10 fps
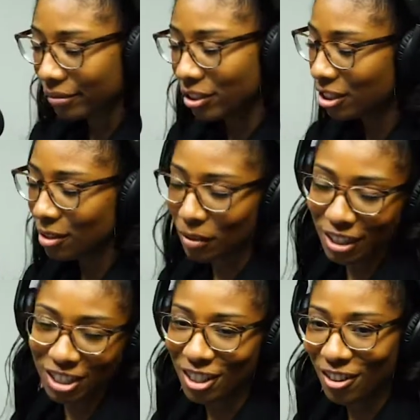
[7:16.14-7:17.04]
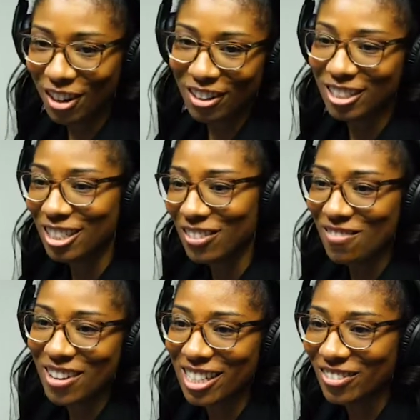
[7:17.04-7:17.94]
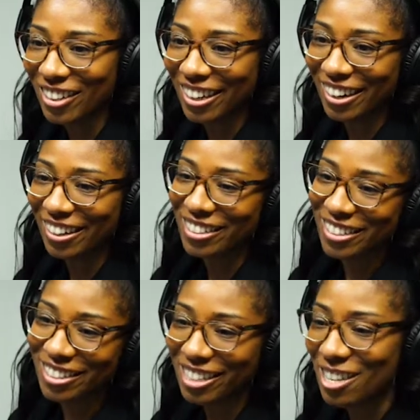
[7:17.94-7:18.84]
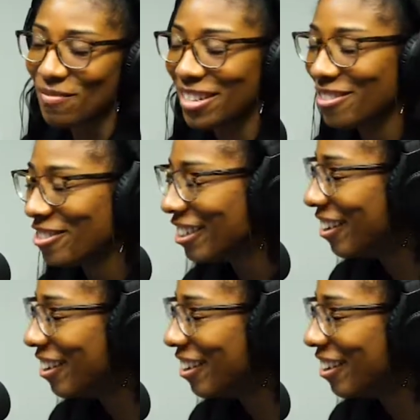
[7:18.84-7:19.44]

She's my shero, and she's my best friend. And I was like, just keep me in the wheel.